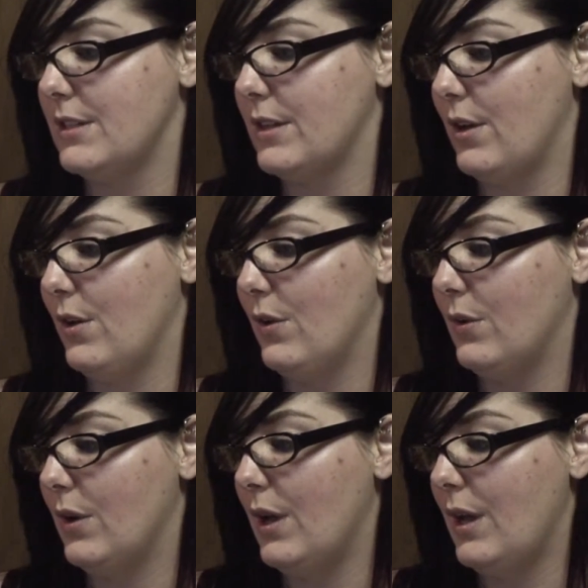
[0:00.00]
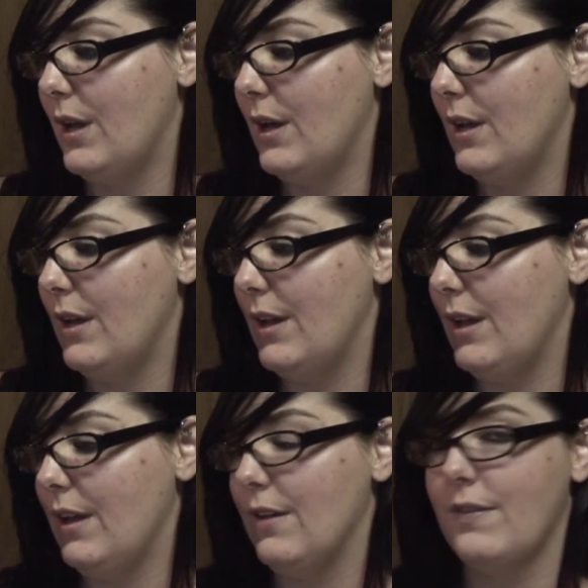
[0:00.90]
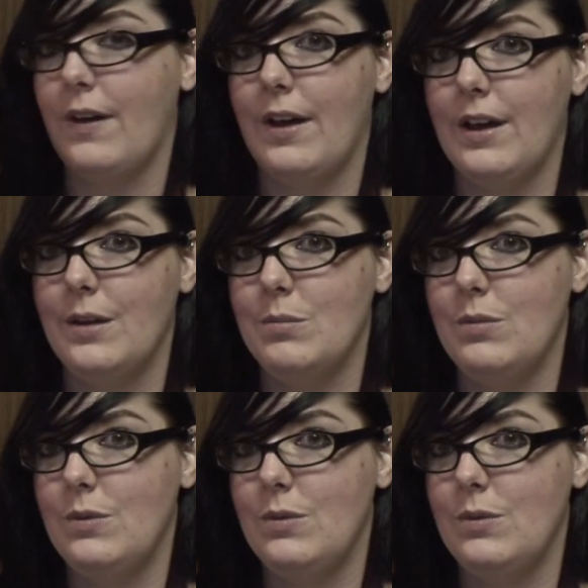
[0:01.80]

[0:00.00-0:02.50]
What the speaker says: So if I